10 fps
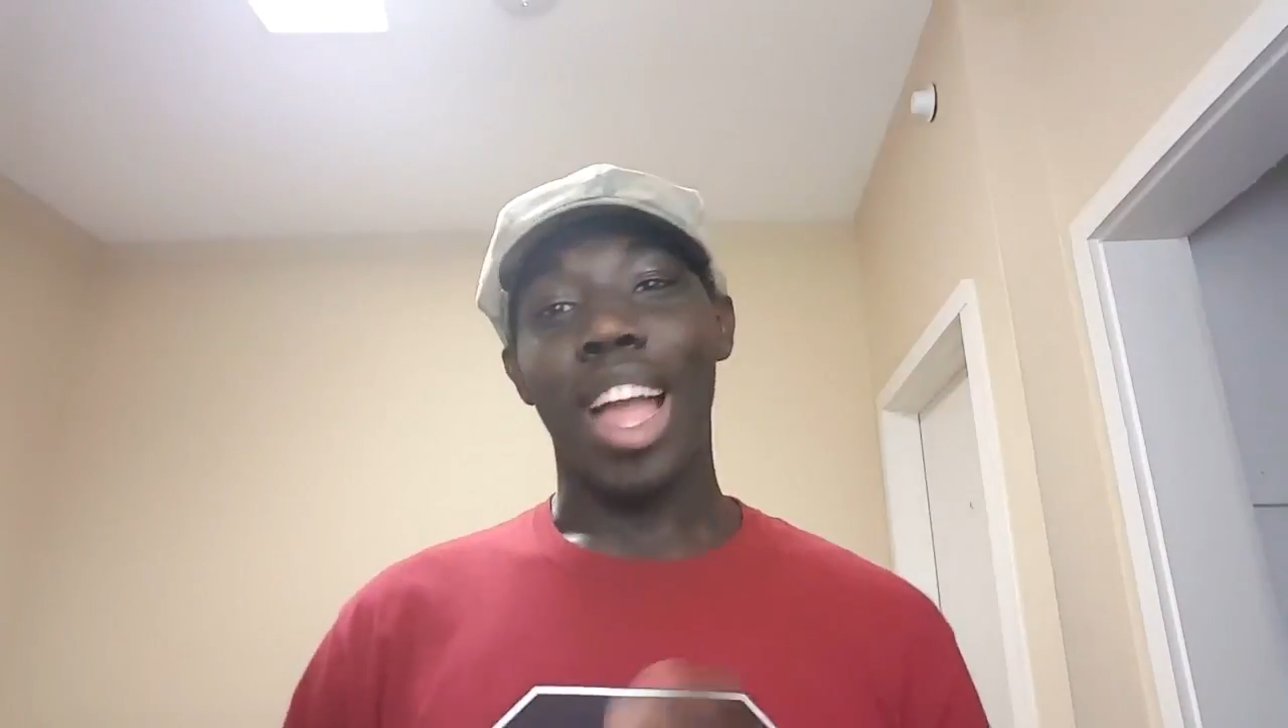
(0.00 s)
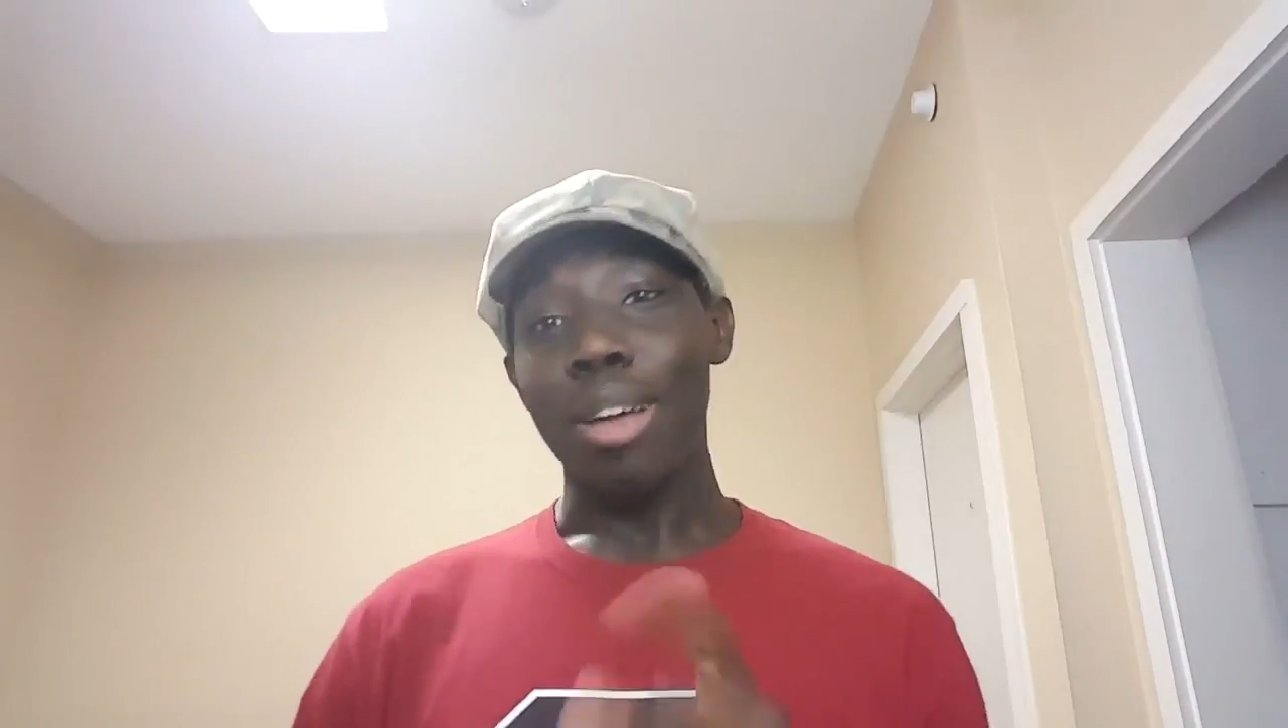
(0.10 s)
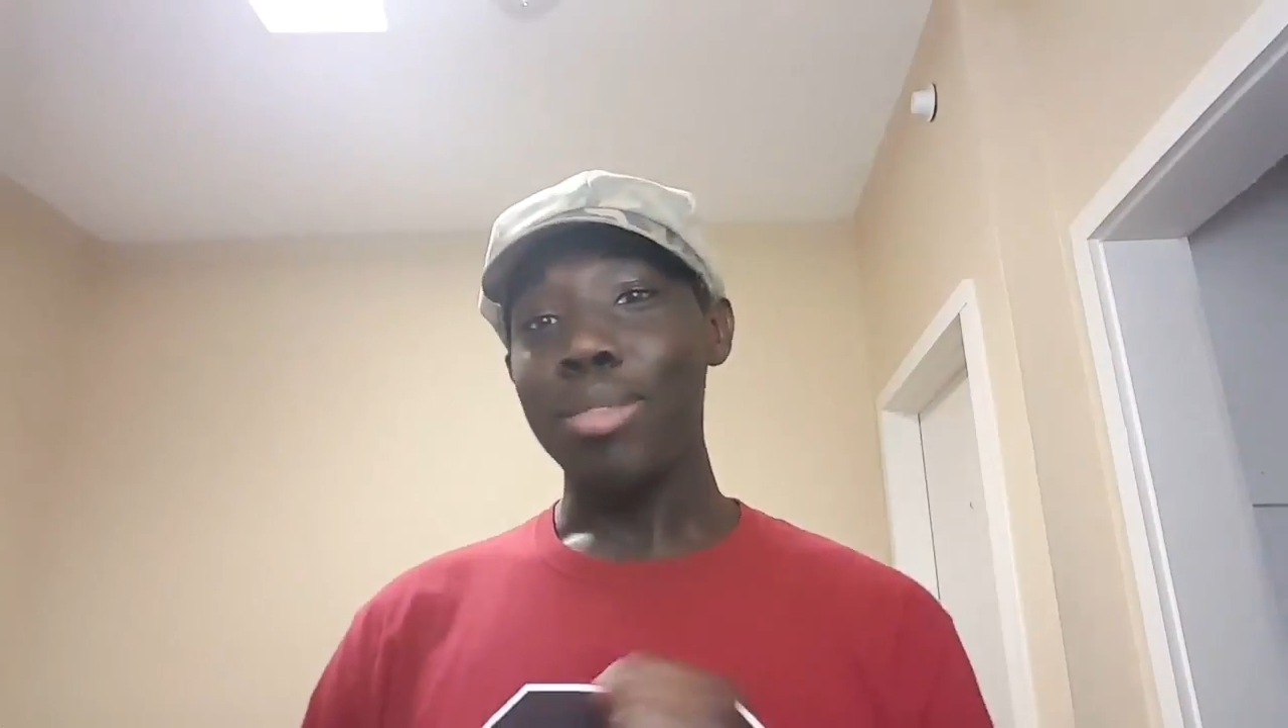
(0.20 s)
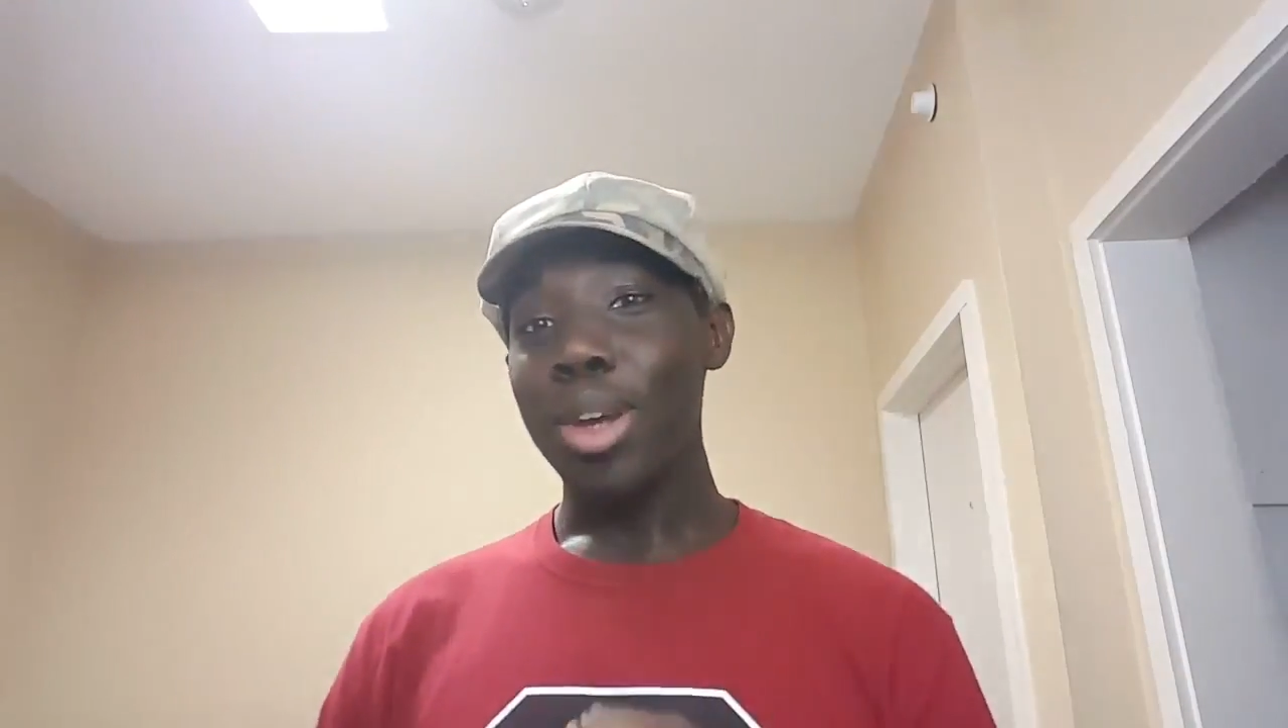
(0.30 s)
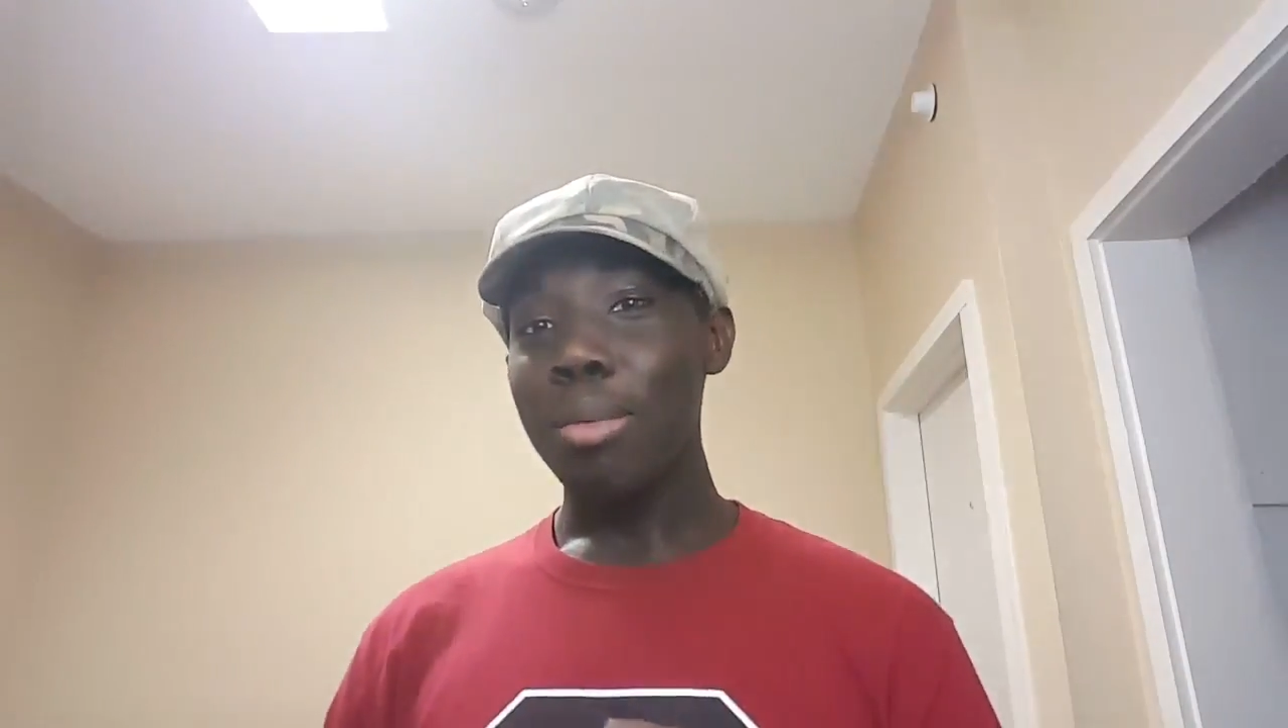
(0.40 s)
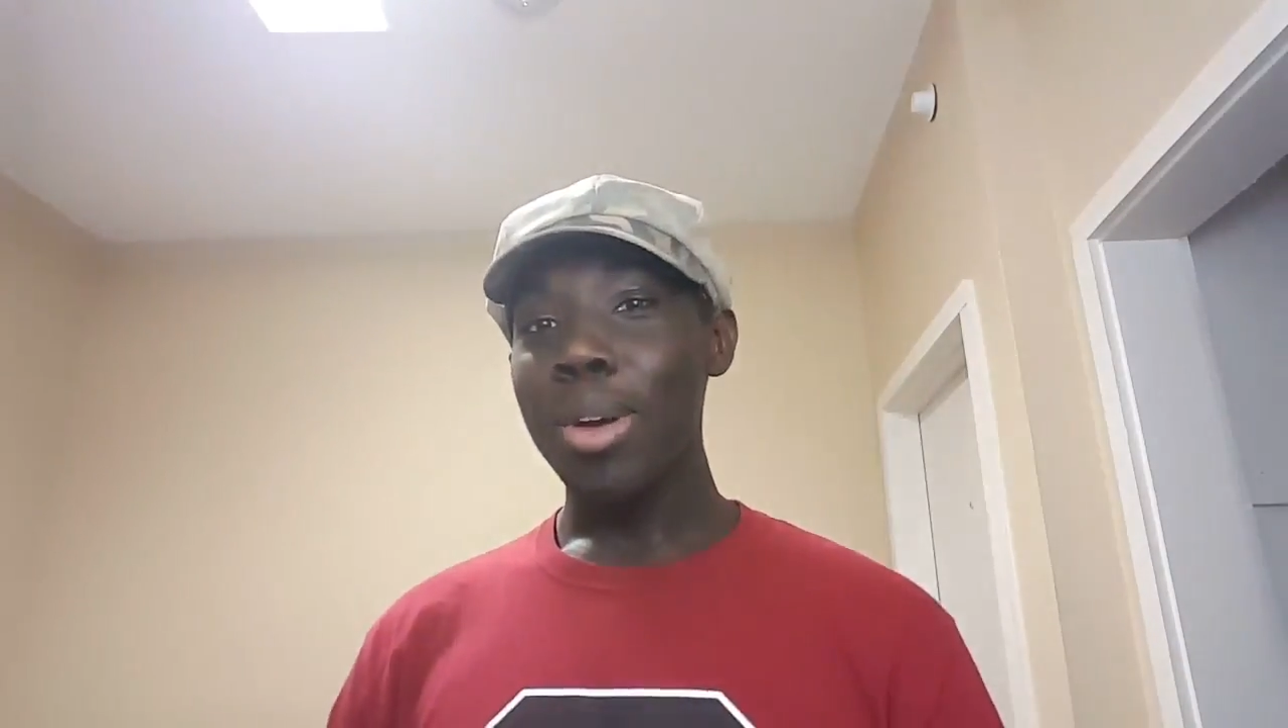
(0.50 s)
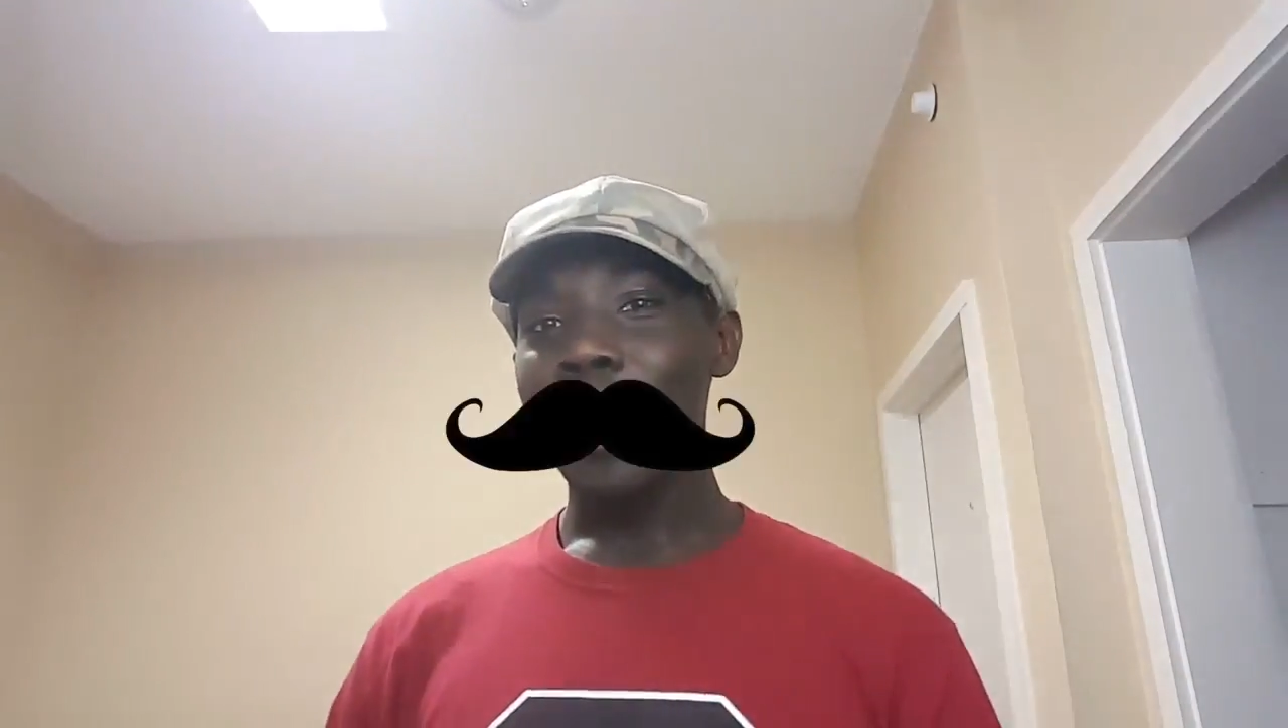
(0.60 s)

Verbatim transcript: I'm Joel